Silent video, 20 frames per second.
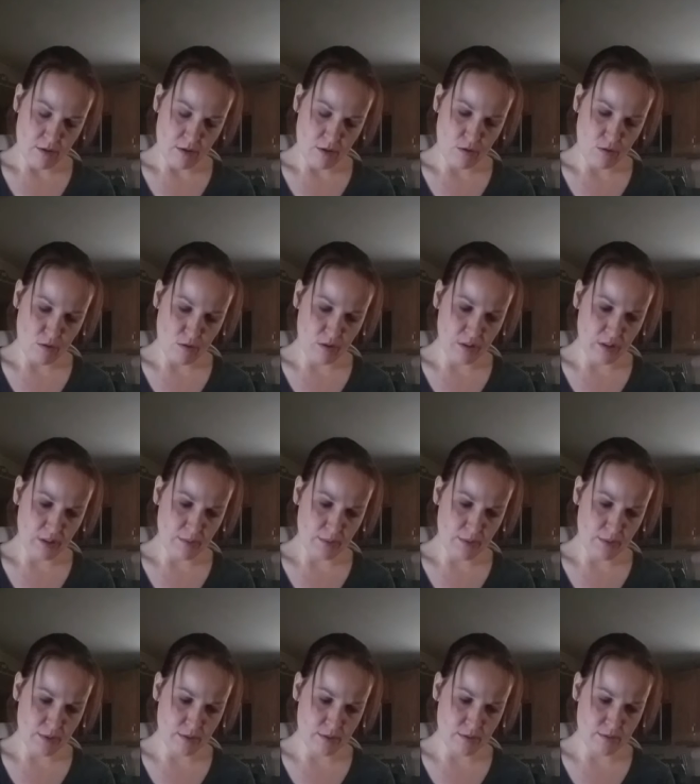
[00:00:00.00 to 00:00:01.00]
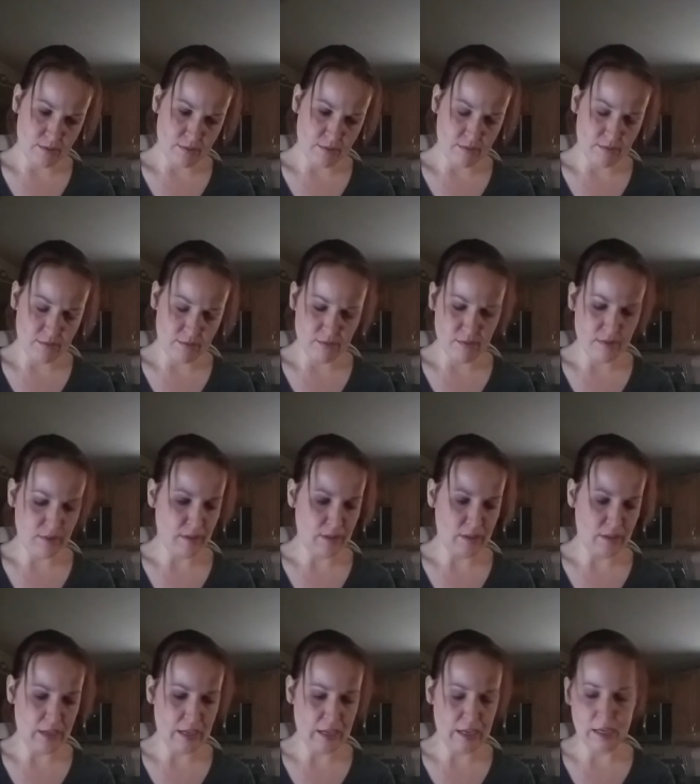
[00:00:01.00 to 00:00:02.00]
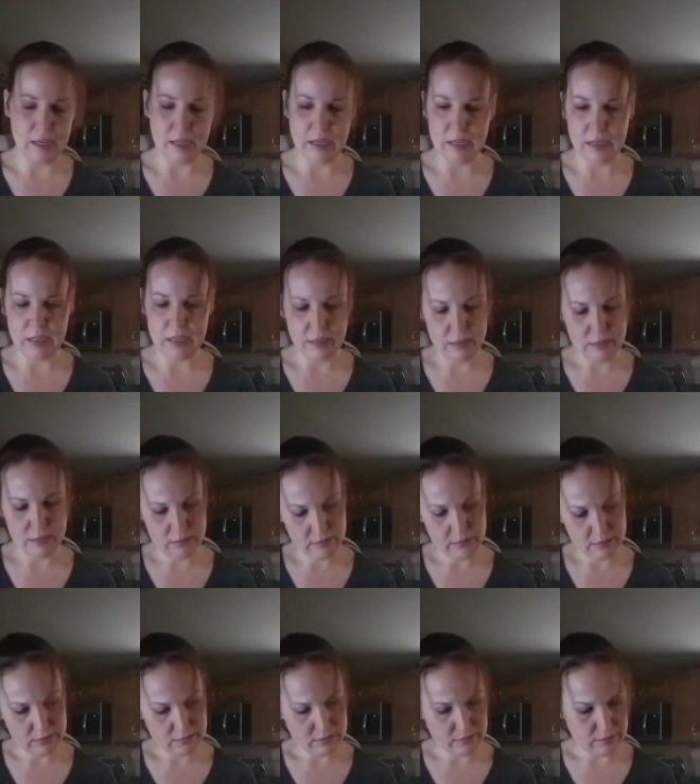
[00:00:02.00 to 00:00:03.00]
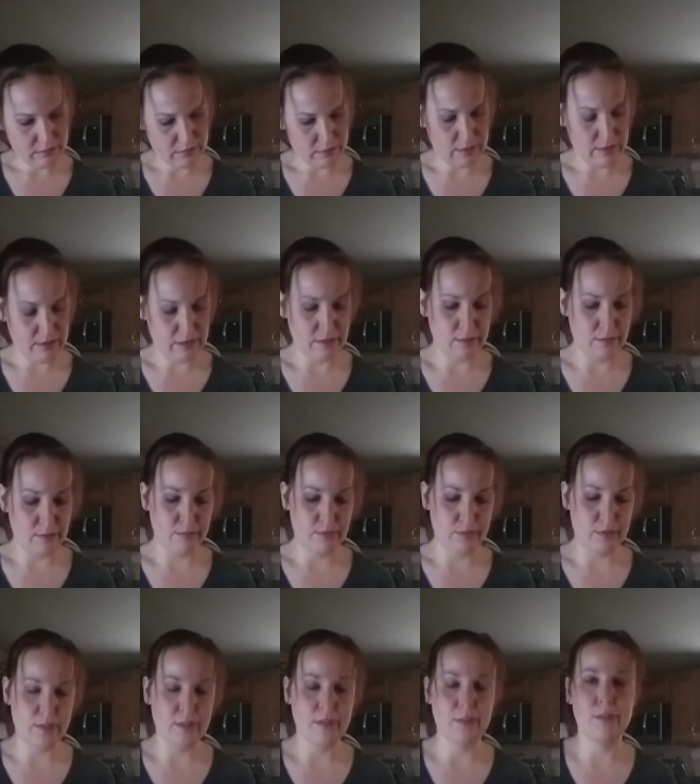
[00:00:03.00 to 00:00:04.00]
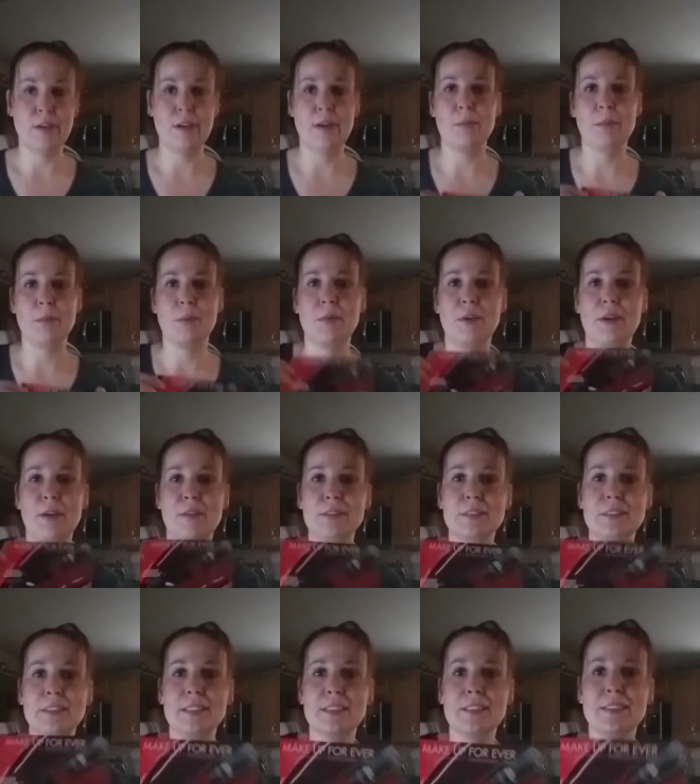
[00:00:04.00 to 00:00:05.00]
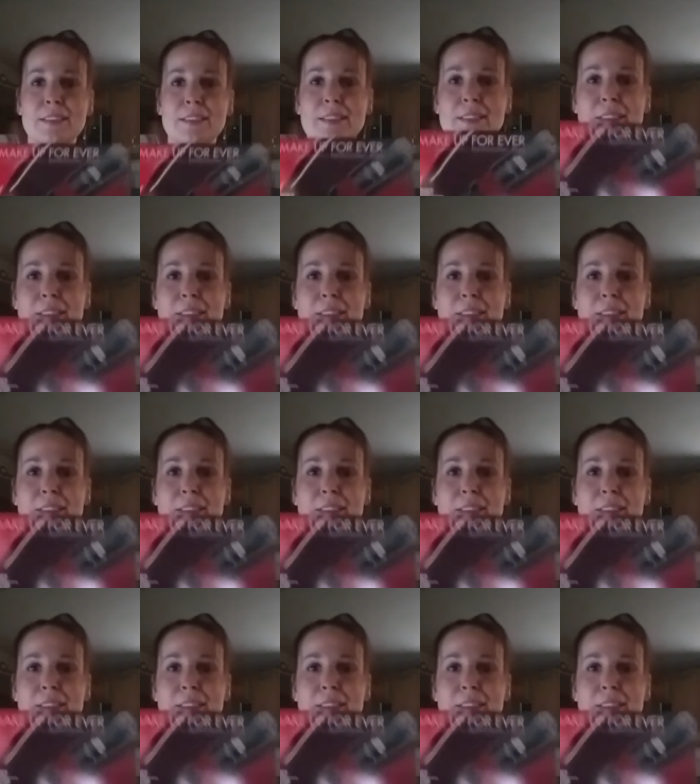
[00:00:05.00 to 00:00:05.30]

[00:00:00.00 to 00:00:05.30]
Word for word: Krillip? I, I don't know how to pronounce it.